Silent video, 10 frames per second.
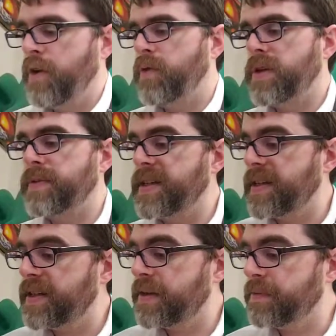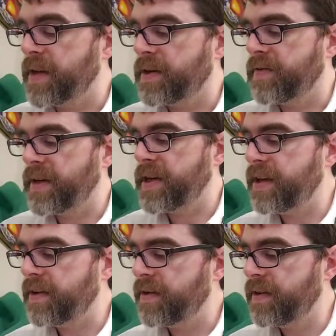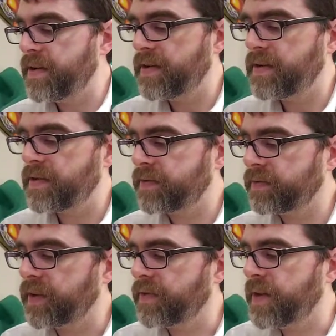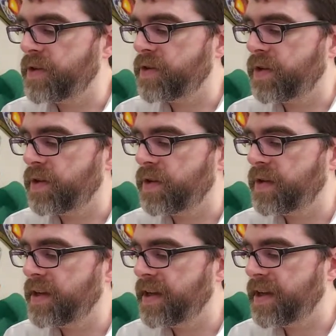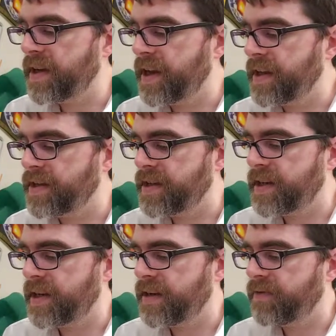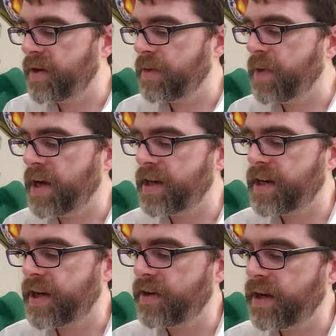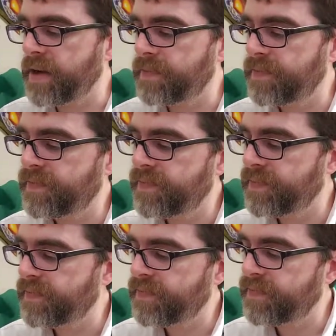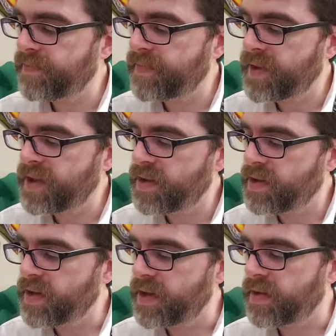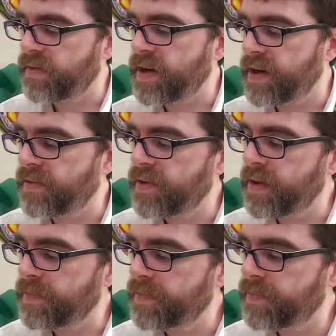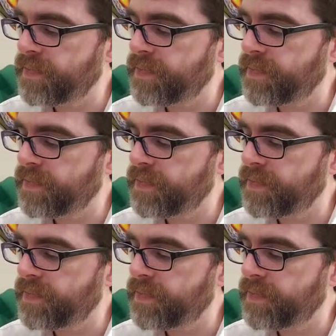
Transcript: which means that this block over here, if I draw it as a free body diagram so I don't run out of room,